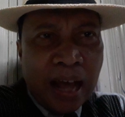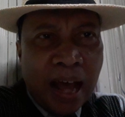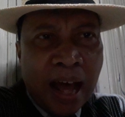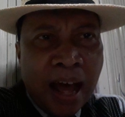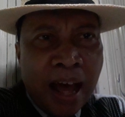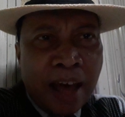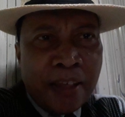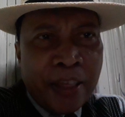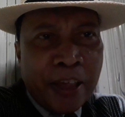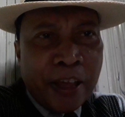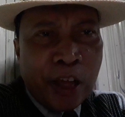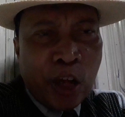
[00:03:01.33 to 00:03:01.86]

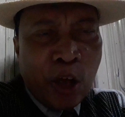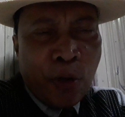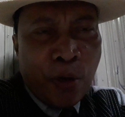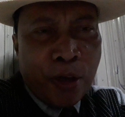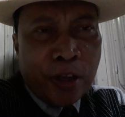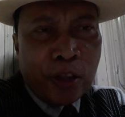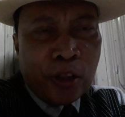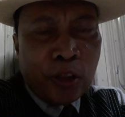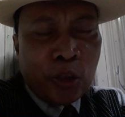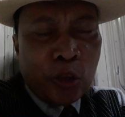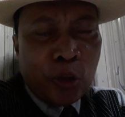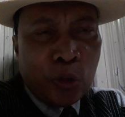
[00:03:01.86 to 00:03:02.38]
are they
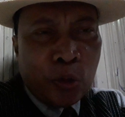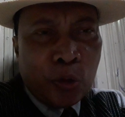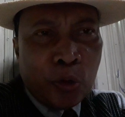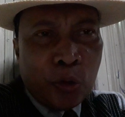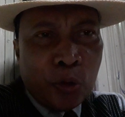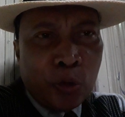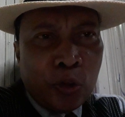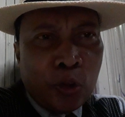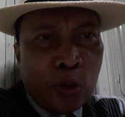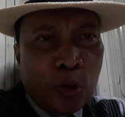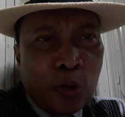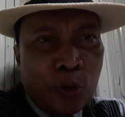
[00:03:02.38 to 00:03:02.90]
going to
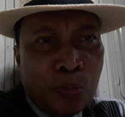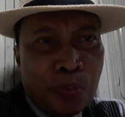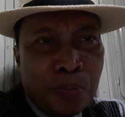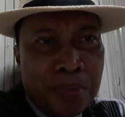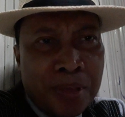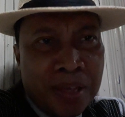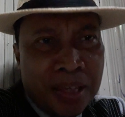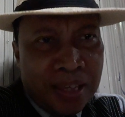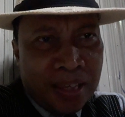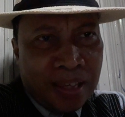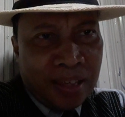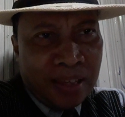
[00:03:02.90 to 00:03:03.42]
do to
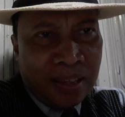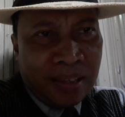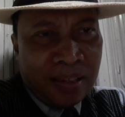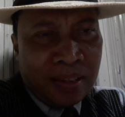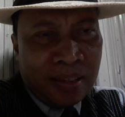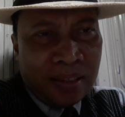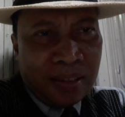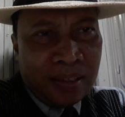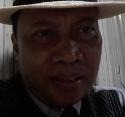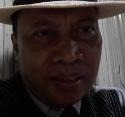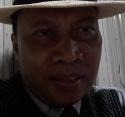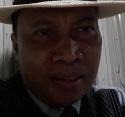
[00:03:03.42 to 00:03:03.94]
me?
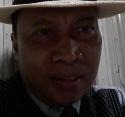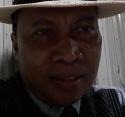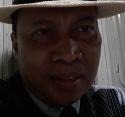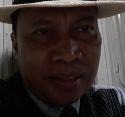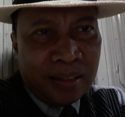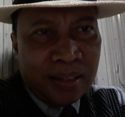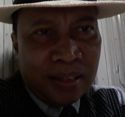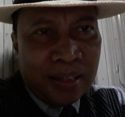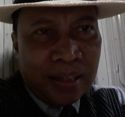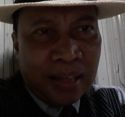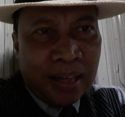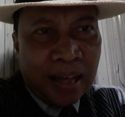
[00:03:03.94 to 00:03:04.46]

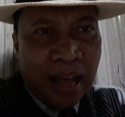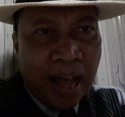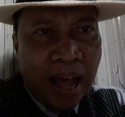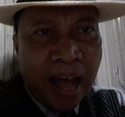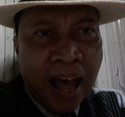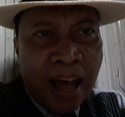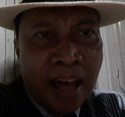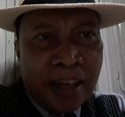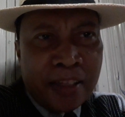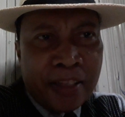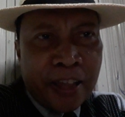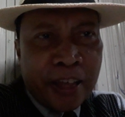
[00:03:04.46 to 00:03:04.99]

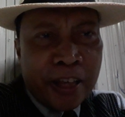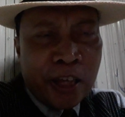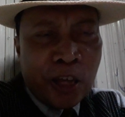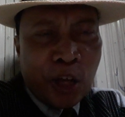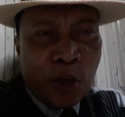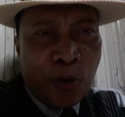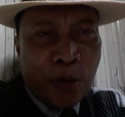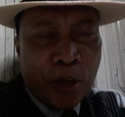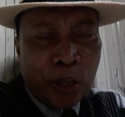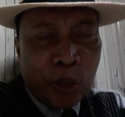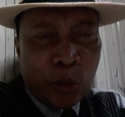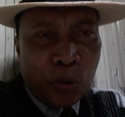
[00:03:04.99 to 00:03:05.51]
Are they
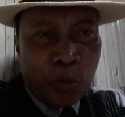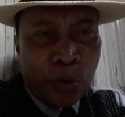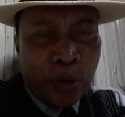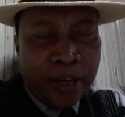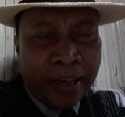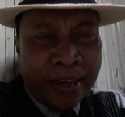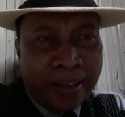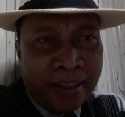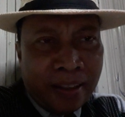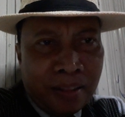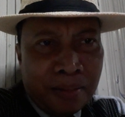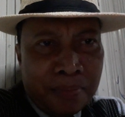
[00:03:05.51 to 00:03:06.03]
going to
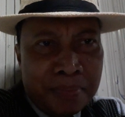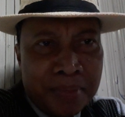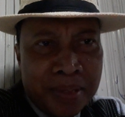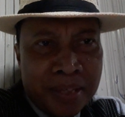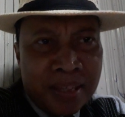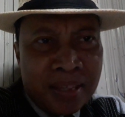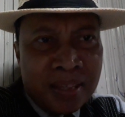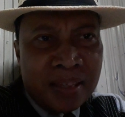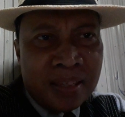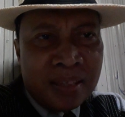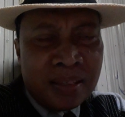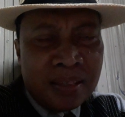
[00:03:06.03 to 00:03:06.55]
kill
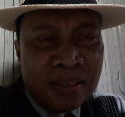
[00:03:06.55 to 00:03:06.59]
me?